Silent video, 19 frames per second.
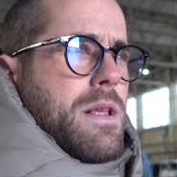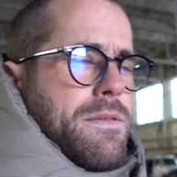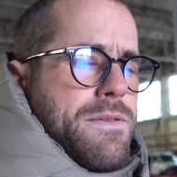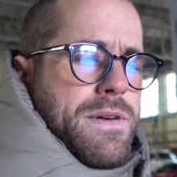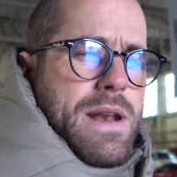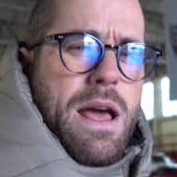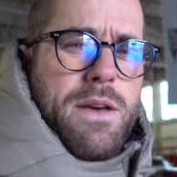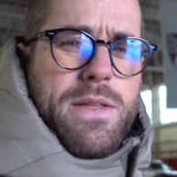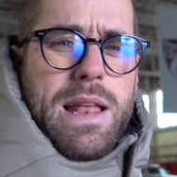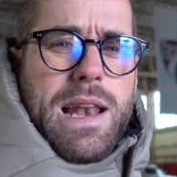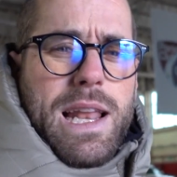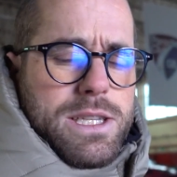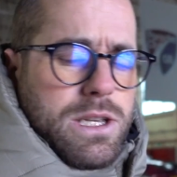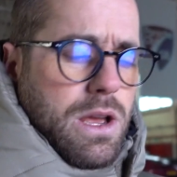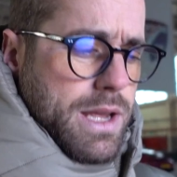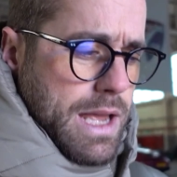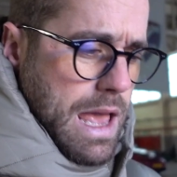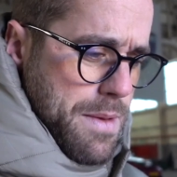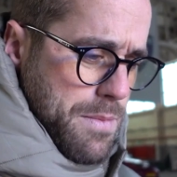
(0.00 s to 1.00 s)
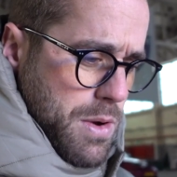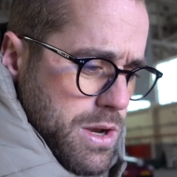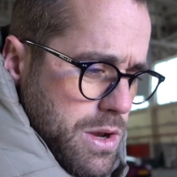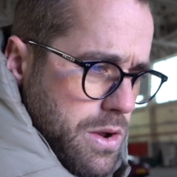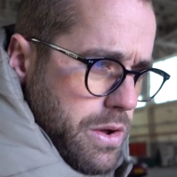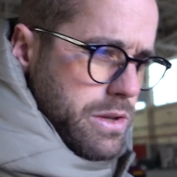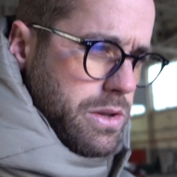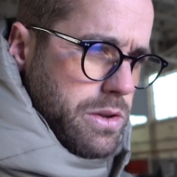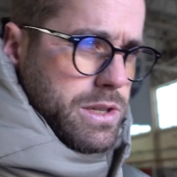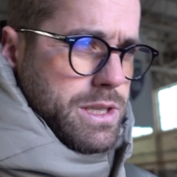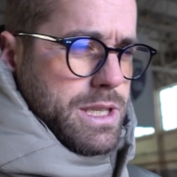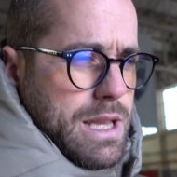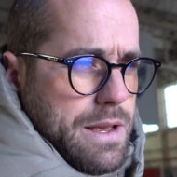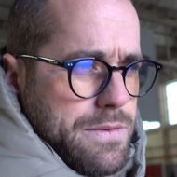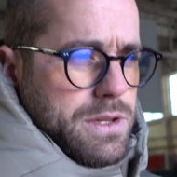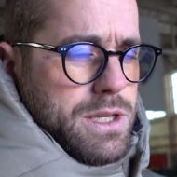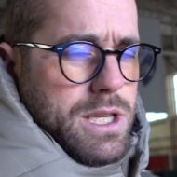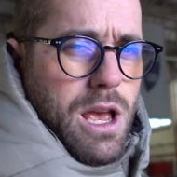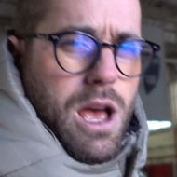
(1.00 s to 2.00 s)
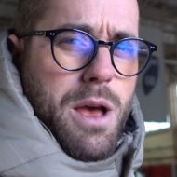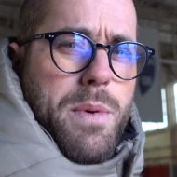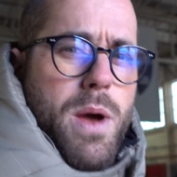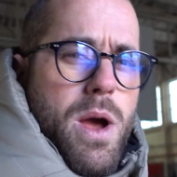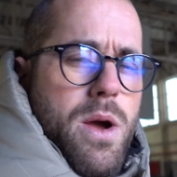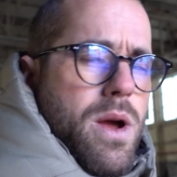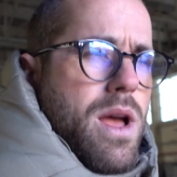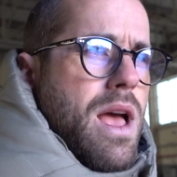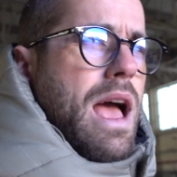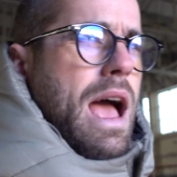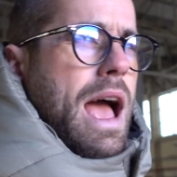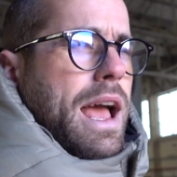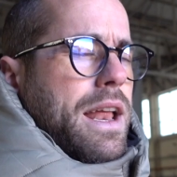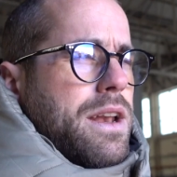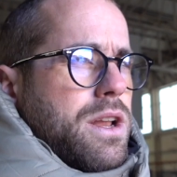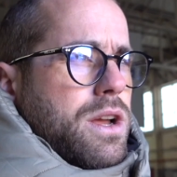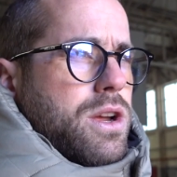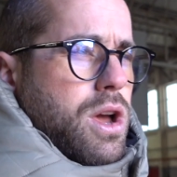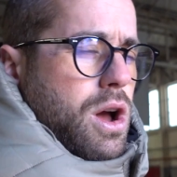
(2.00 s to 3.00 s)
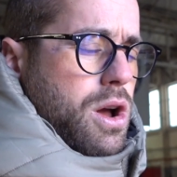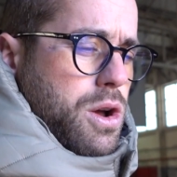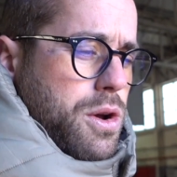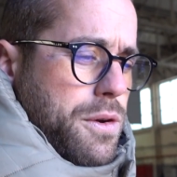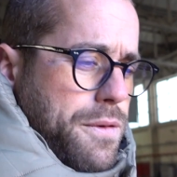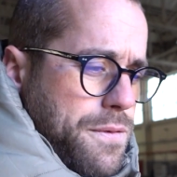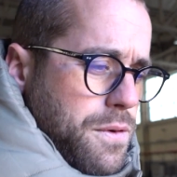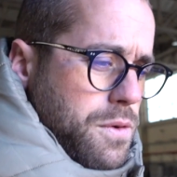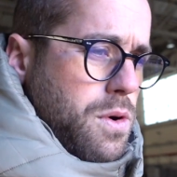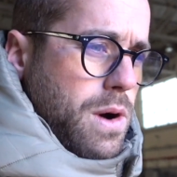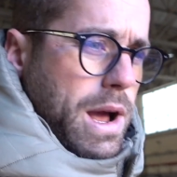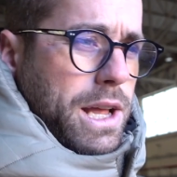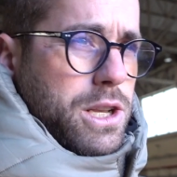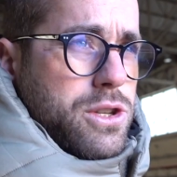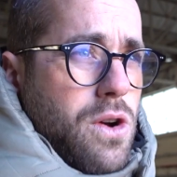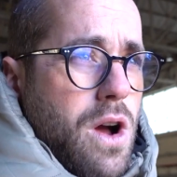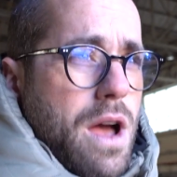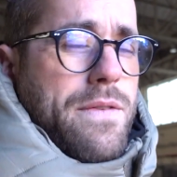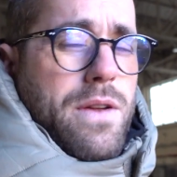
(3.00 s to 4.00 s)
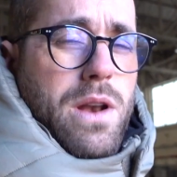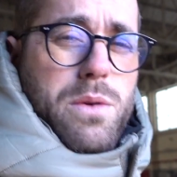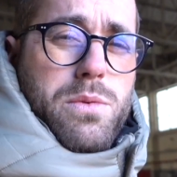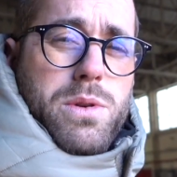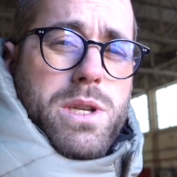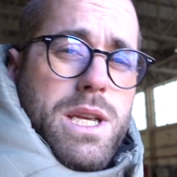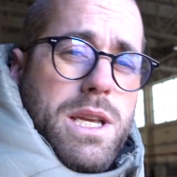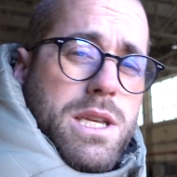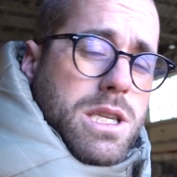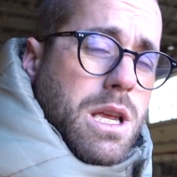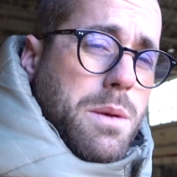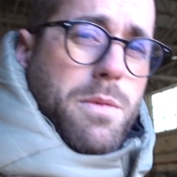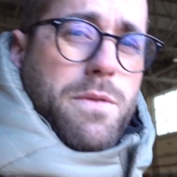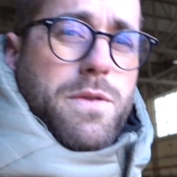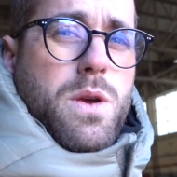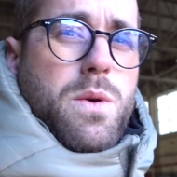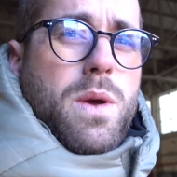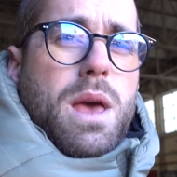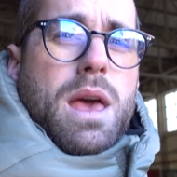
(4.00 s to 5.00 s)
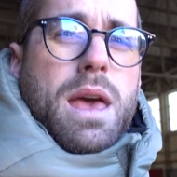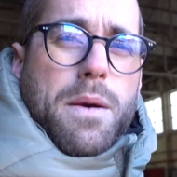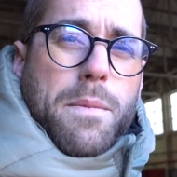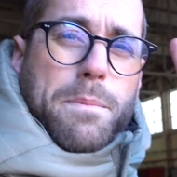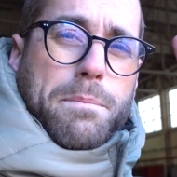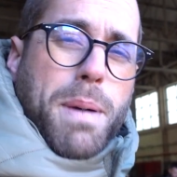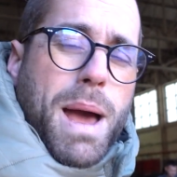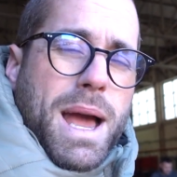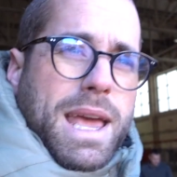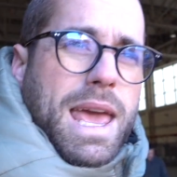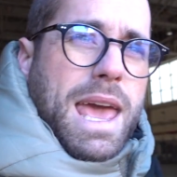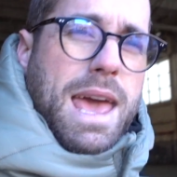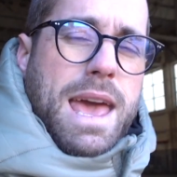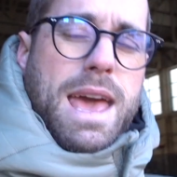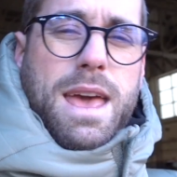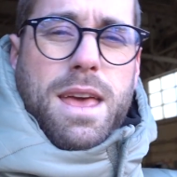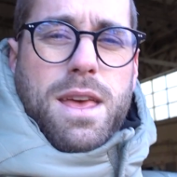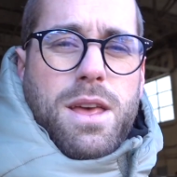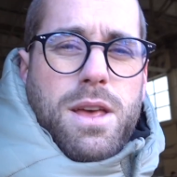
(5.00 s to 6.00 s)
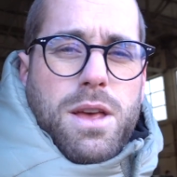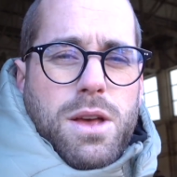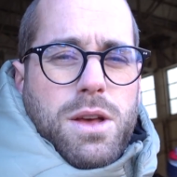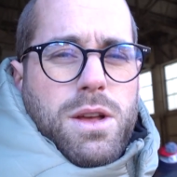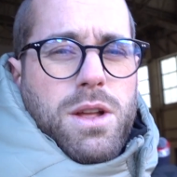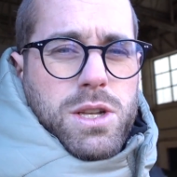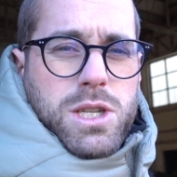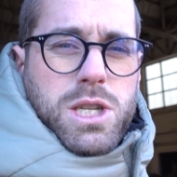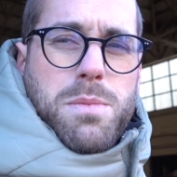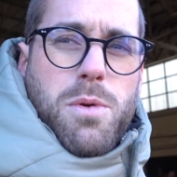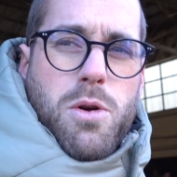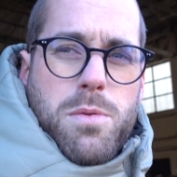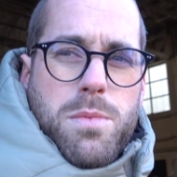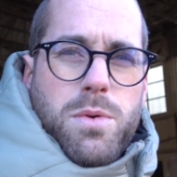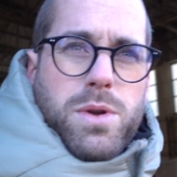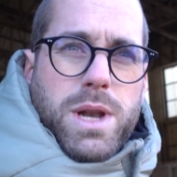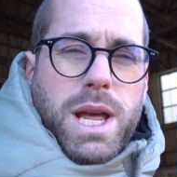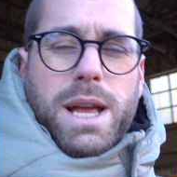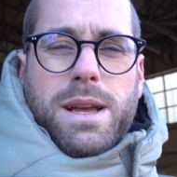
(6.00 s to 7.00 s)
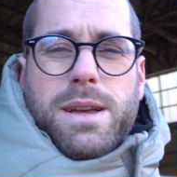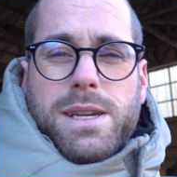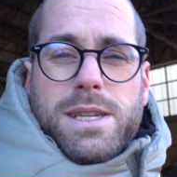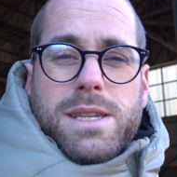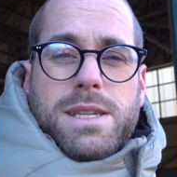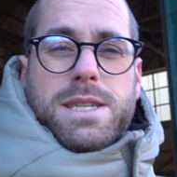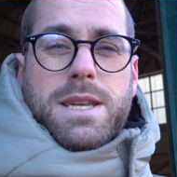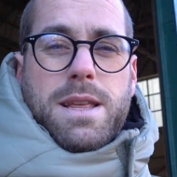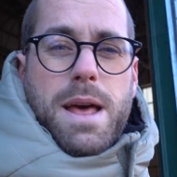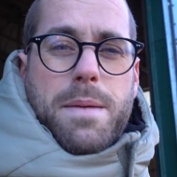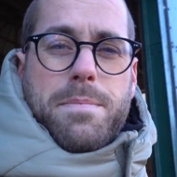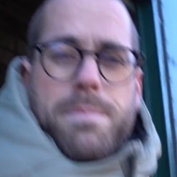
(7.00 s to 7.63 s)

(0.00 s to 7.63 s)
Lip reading: For now then, let's go and get my 997 Turbo and go for a drive, and I will see some of you back here tomorrow morning. See you then.